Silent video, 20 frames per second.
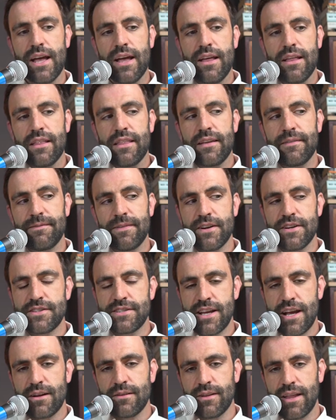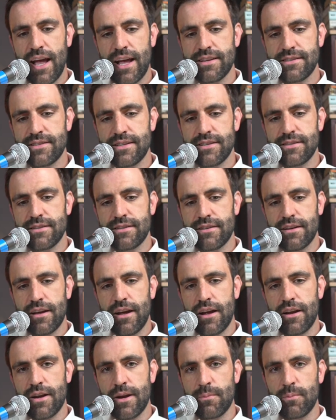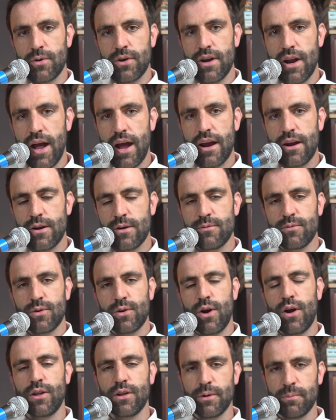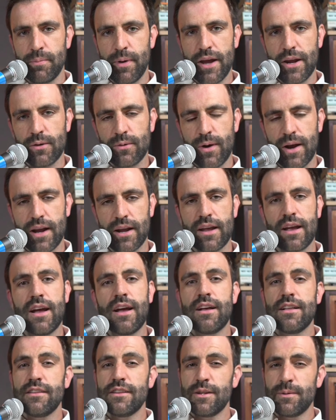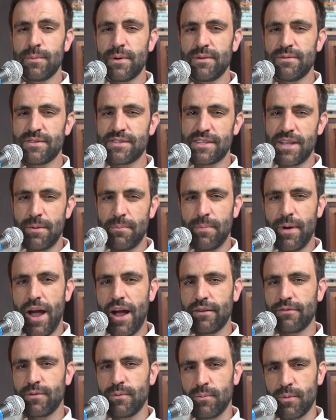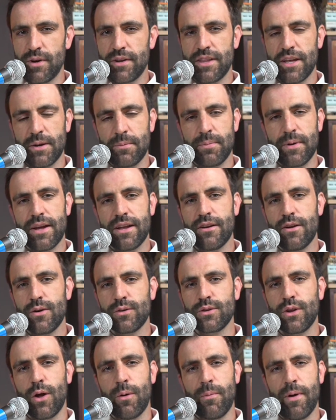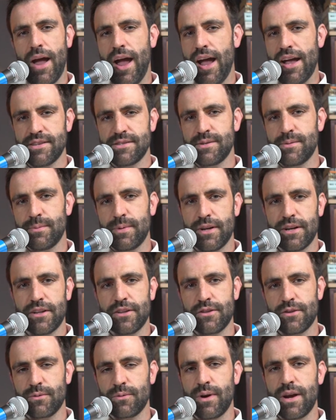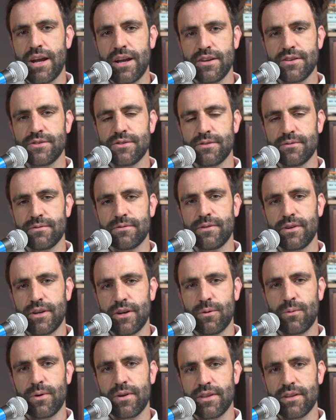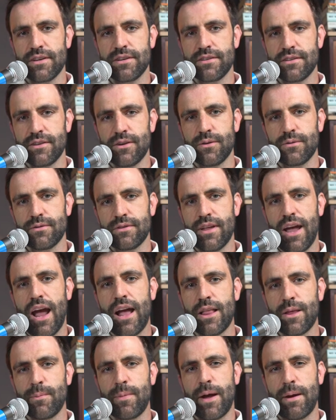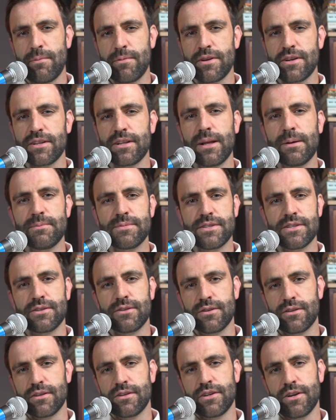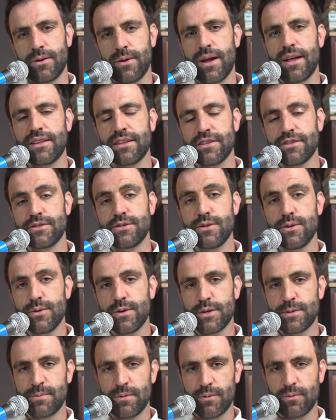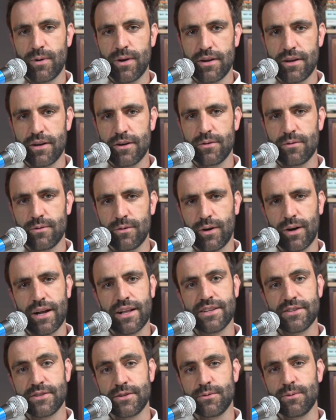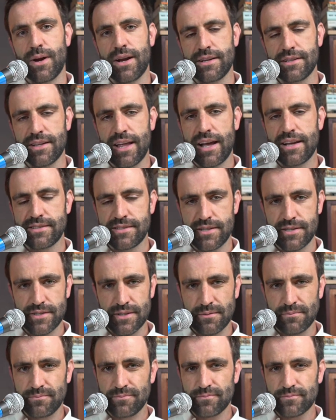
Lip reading: they finished out last season number 9 overall in beta rank. A little bit of a step back from where they'd been. Oklahoma hasn't been in the range of, where the, Alabama and Clemson or, LSU has been, or LSU ranked last season.